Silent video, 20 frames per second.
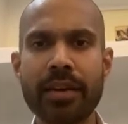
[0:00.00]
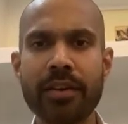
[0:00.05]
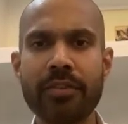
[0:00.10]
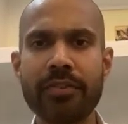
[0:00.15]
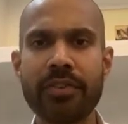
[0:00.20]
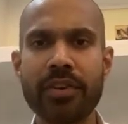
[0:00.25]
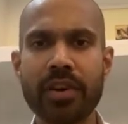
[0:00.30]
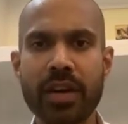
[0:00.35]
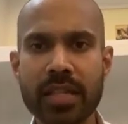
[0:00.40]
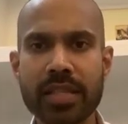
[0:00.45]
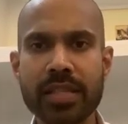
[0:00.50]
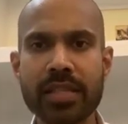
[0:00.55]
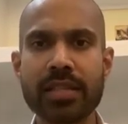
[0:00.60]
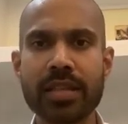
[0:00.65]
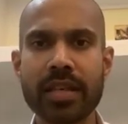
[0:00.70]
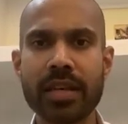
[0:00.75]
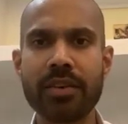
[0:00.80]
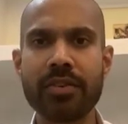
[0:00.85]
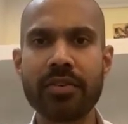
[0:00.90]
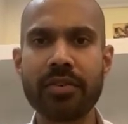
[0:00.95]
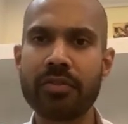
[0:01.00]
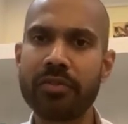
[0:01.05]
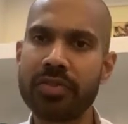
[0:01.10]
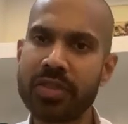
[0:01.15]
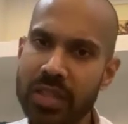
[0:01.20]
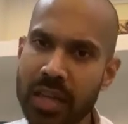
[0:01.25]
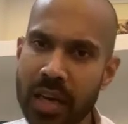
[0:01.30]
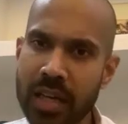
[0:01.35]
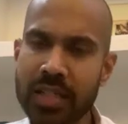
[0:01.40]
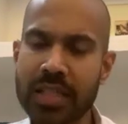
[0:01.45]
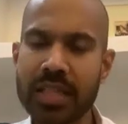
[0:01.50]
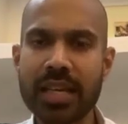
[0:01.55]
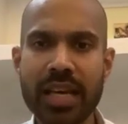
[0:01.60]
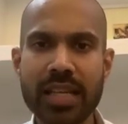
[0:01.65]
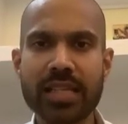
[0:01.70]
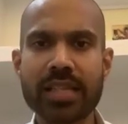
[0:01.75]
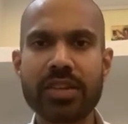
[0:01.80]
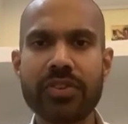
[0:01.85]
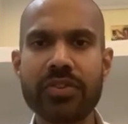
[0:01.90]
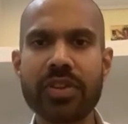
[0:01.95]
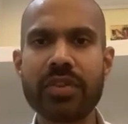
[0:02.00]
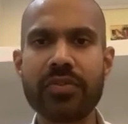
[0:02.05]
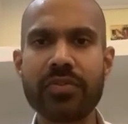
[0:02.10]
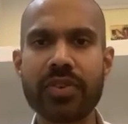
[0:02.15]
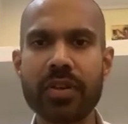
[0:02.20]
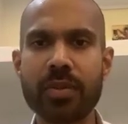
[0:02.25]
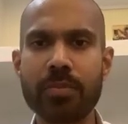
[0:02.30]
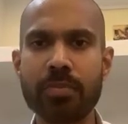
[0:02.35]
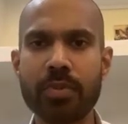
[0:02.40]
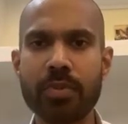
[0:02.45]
for us, starting as a greenfield